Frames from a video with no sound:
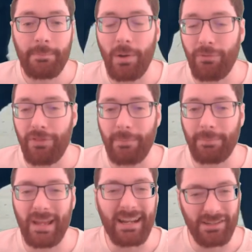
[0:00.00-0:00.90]
both of them
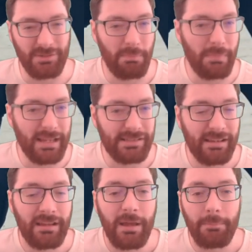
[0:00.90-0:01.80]
kind of just missed.
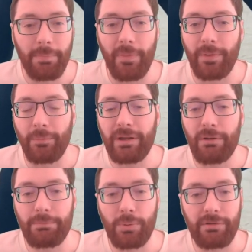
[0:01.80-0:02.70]
But the
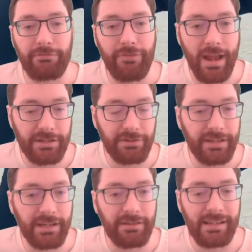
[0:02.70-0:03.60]
real important factor
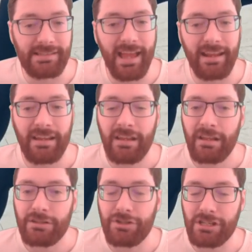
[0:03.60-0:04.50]
here is that
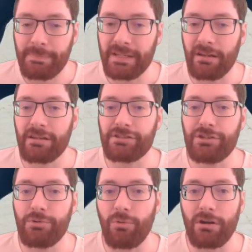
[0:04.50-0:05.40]
just because
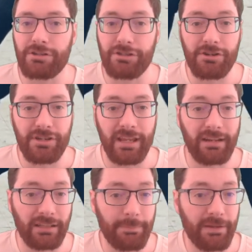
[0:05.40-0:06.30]
you are judging an
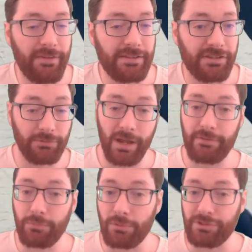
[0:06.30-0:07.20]
Olympic fencing right
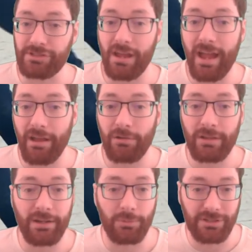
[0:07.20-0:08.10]
of rule
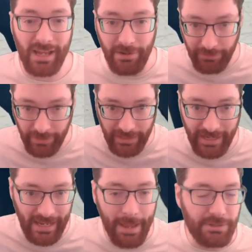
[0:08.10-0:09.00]
style in order to kind of
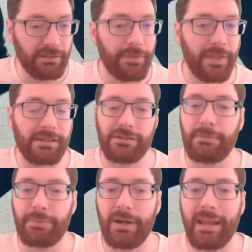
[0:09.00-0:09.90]
encapsulate things in
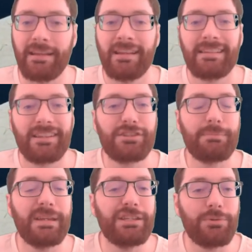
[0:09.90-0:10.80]
your brain
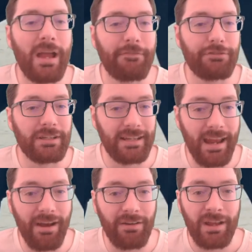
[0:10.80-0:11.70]
doesn't mean you have to
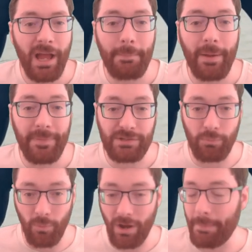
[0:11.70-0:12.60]
care about this
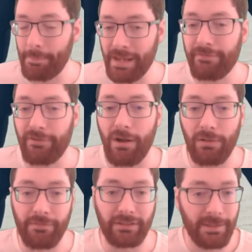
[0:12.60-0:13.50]
one
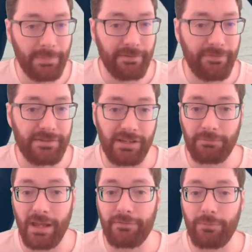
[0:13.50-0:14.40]
pitfall of Olympic fencing
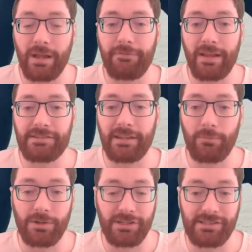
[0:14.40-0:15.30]
right of way
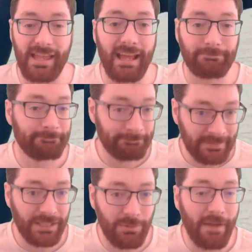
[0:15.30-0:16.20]
fencing, which is that
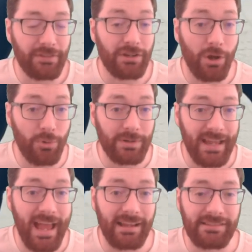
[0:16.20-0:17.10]
you have to know who
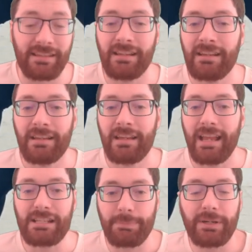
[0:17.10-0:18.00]
attacks.
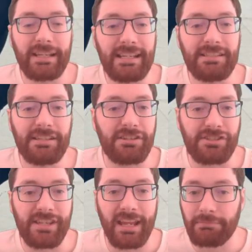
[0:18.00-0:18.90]
It's pretty easy to
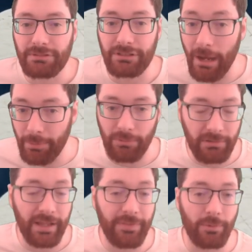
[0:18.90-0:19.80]
just say
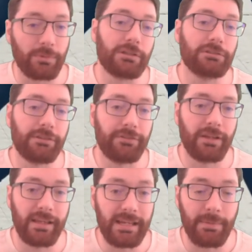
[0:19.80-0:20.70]
double in the world of
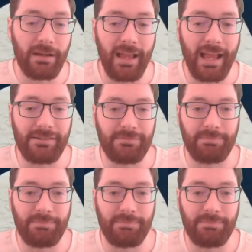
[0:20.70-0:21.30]
HEMA and